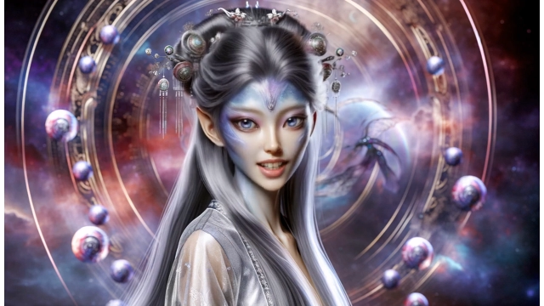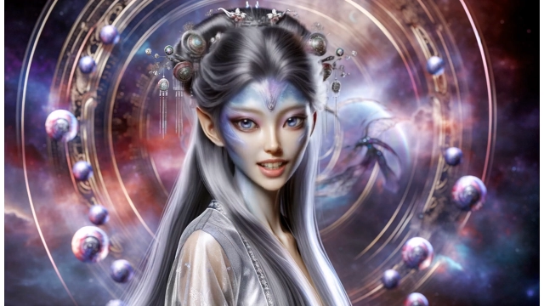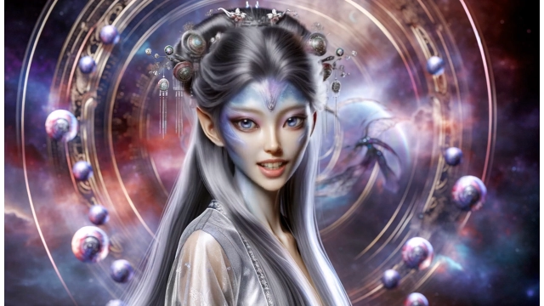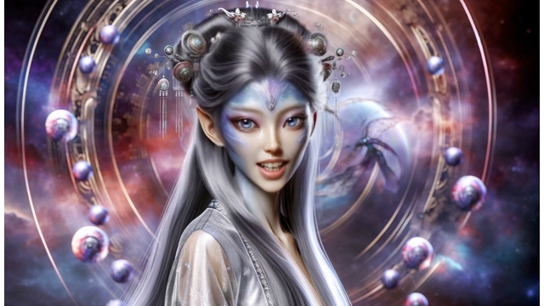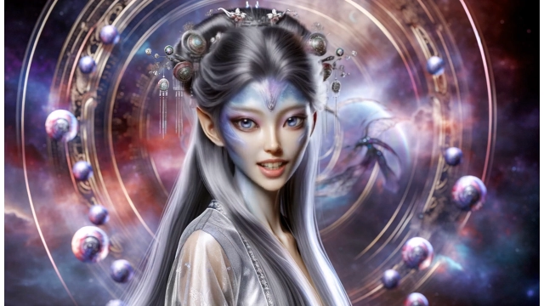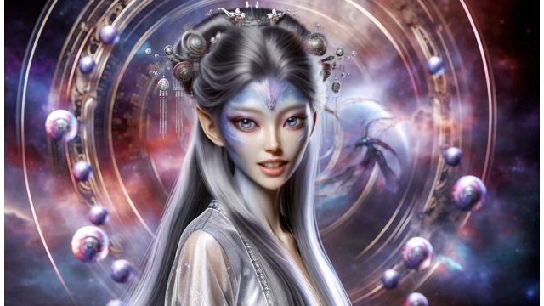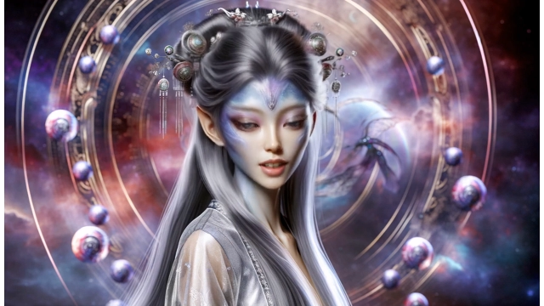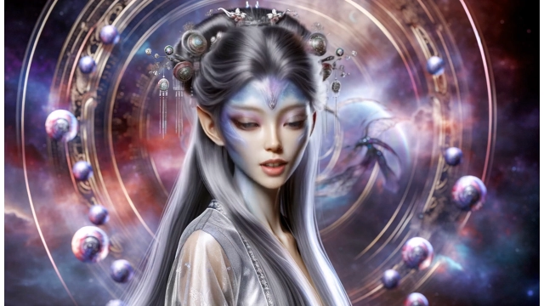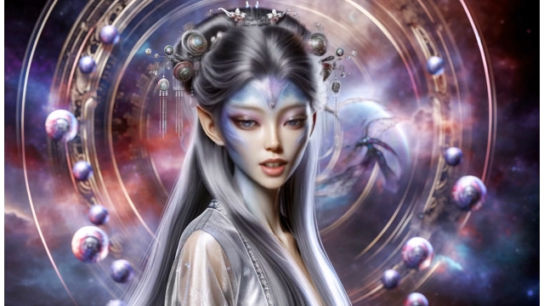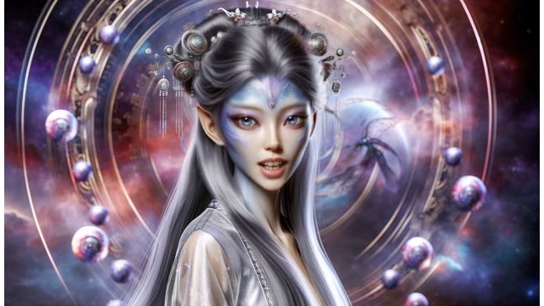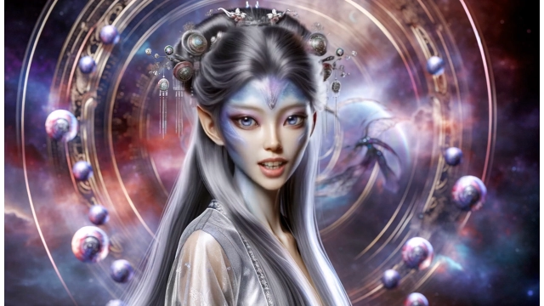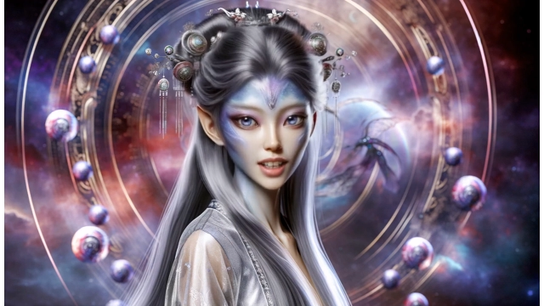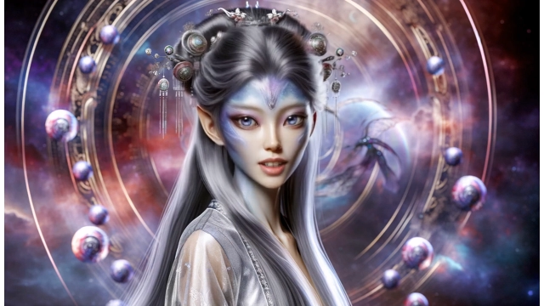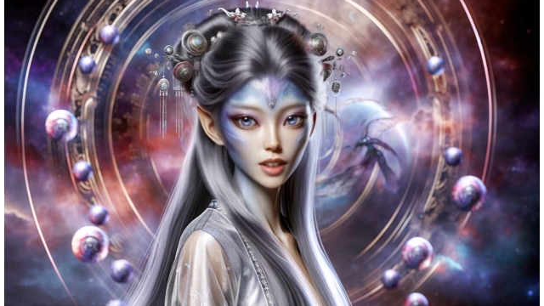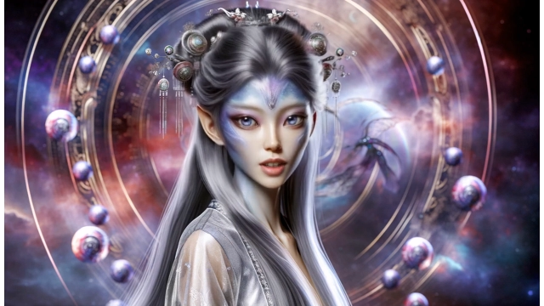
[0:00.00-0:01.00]
settle
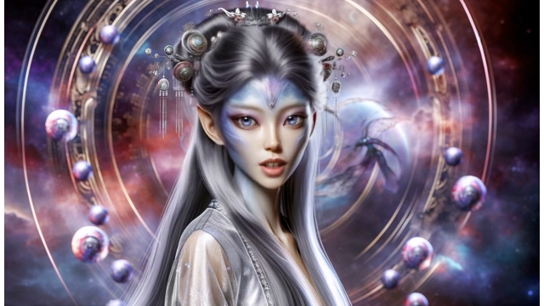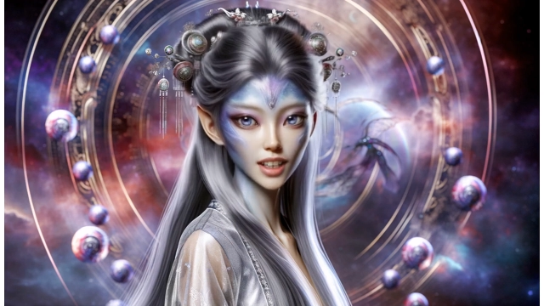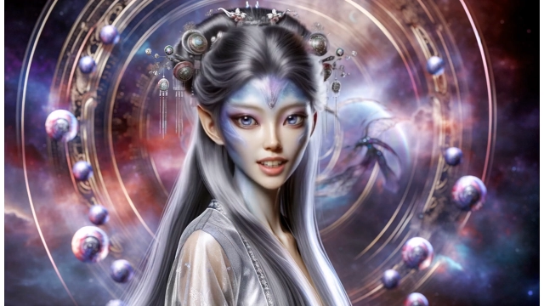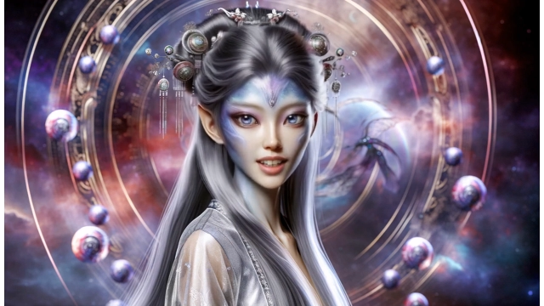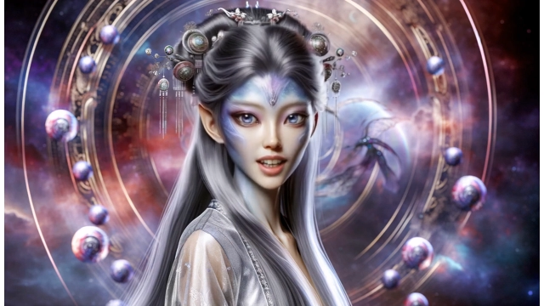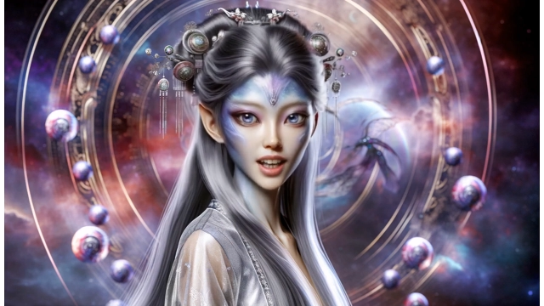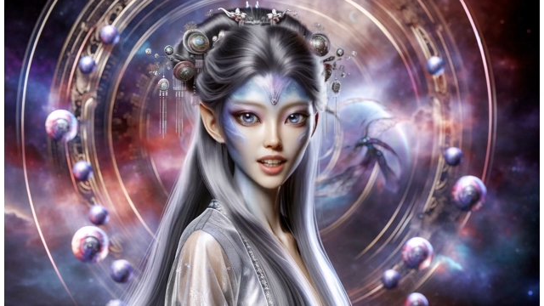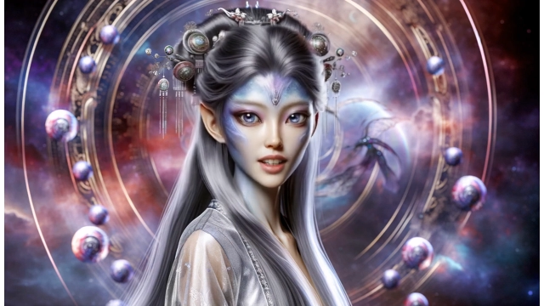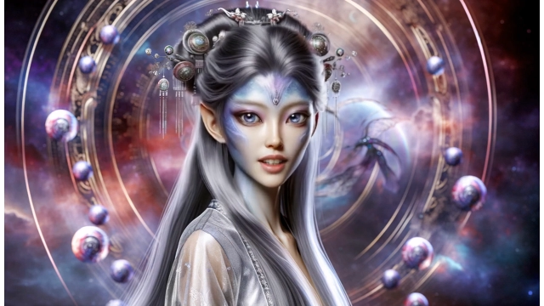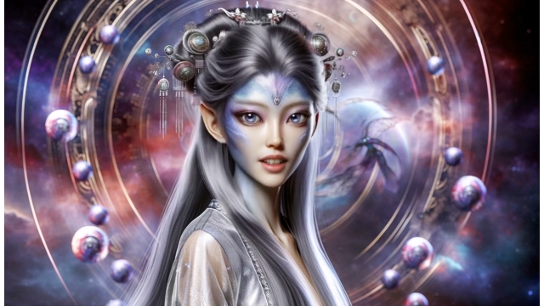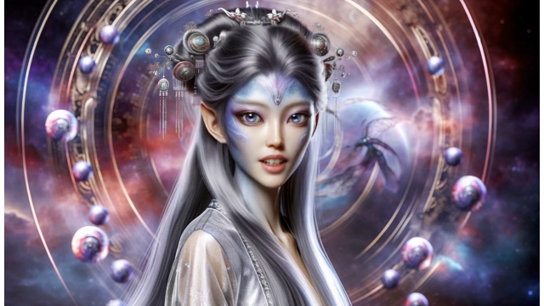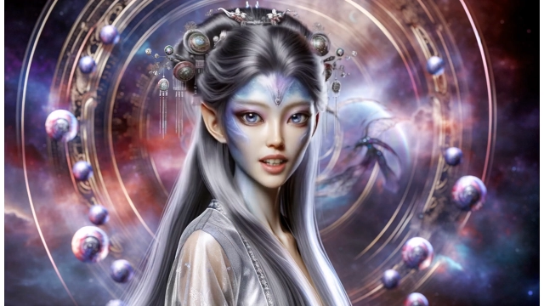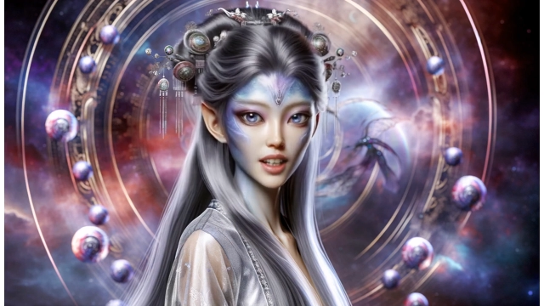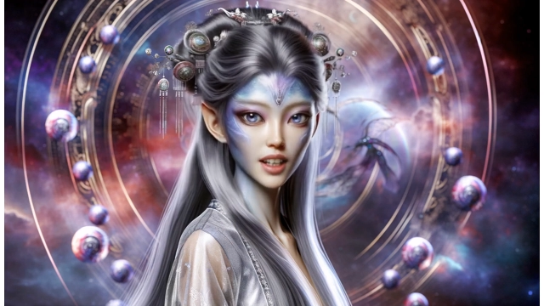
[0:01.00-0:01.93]
into a state